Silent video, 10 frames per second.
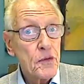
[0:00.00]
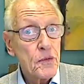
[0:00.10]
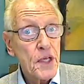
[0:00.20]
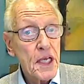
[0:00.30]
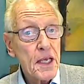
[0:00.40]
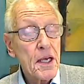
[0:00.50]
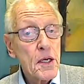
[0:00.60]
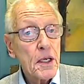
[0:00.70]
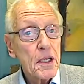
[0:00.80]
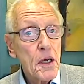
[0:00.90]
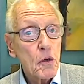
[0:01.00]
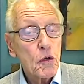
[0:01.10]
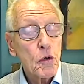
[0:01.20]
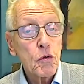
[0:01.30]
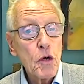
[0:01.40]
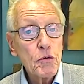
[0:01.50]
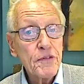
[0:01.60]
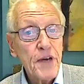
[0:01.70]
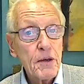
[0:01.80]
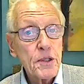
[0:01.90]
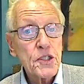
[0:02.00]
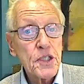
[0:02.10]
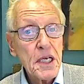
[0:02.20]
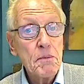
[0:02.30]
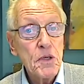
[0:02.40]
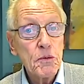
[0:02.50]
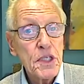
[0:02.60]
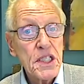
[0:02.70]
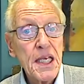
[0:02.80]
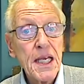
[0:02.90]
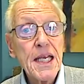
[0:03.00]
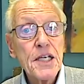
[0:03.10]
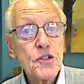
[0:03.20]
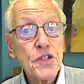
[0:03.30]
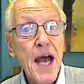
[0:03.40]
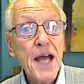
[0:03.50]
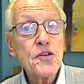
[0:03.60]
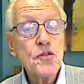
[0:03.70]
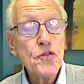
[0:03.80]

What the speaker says: The coronavirus immunity is not